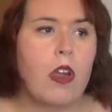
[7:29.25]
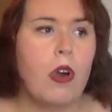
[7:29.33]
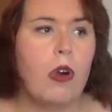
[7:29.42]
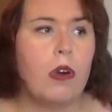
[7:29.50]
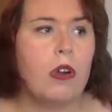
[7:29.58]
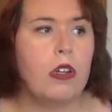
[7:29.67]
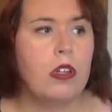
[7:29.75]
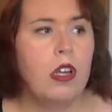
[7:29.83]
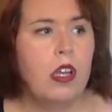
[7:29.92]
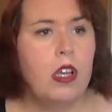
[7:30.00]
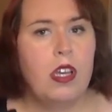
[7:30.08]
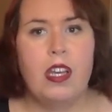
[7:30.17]
or
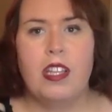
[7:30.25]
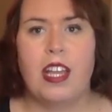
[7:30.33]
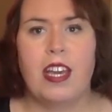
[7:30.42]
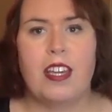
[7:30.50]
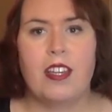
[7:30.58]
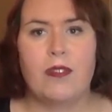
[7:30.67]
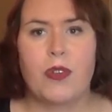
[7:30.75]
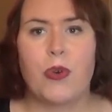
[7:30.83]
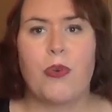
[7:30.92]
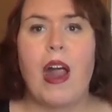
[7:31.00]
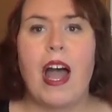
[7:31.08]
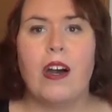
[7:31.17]
like
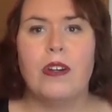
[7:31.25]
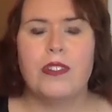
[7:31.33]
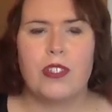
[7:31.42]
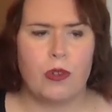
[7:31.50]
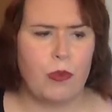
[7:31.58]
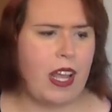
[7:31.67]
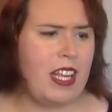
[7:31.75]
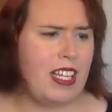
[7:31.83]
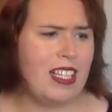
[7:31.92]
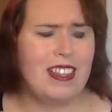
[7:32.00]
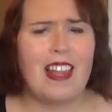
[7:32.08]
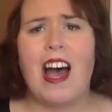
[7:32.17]
crowds, or waiting
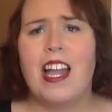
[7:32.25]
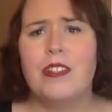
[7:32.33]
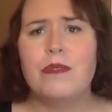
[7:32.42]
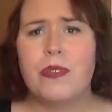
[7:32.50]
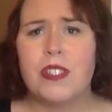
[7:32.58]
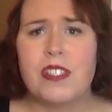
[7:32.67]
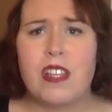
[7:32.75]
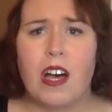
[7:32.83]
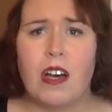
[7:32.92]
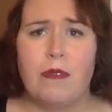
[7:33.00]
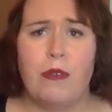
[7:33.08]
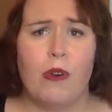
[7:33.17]
in line for
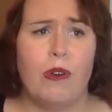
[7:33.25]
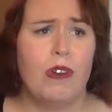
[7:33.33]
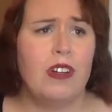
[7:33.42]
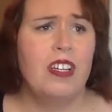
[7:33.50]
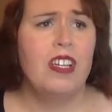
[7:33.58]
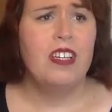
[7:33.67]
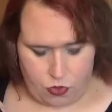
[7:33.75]
stuff, or